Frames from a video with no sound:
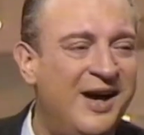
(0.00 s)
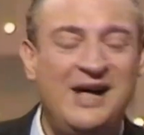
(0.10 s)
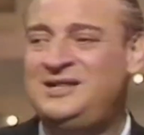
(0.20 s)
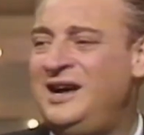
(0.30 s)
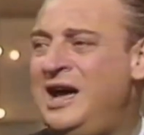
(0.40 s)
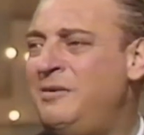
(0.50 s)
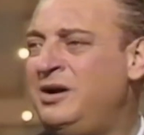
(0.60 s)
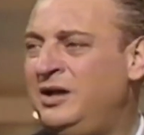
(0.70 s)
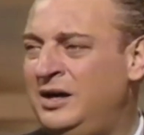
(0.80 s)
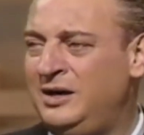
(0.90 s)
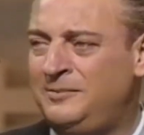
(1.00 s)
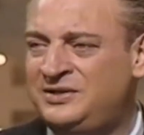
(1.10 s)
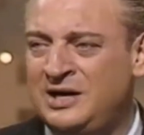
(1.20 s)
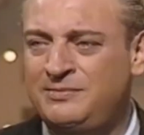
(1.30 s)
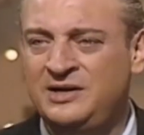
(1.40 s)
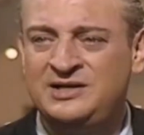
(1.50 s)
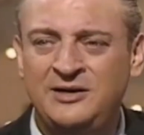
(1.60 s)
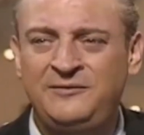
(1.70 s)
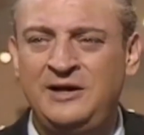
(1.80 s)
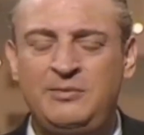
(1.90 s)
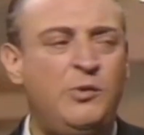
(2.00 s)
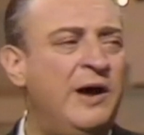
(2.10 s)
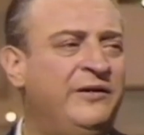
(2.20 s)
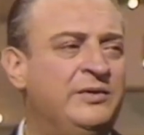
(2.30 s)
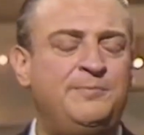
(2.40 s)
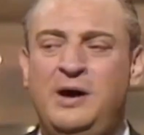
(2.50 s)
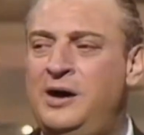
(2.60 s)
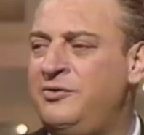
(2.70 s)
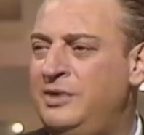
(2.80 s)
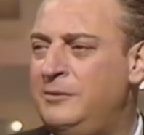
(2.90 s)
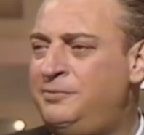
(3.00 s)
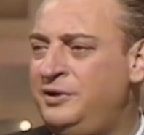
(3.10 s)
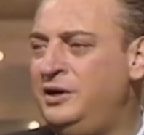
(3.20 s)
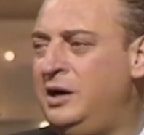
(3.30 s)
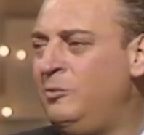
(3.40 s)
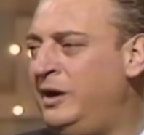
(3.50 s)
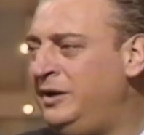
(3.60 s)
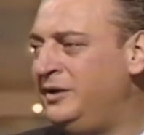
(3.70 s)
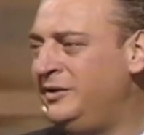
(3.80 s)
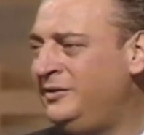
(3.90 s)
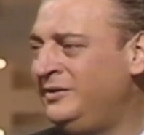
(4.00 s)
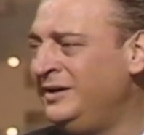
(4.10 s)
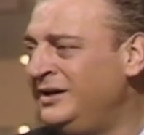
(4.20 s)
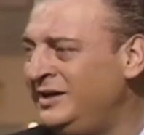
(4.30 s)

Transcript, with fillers: I tell you, I'm a little uh, upset myself lately. My wife keeps bothering me. I'm putting on weight, you know.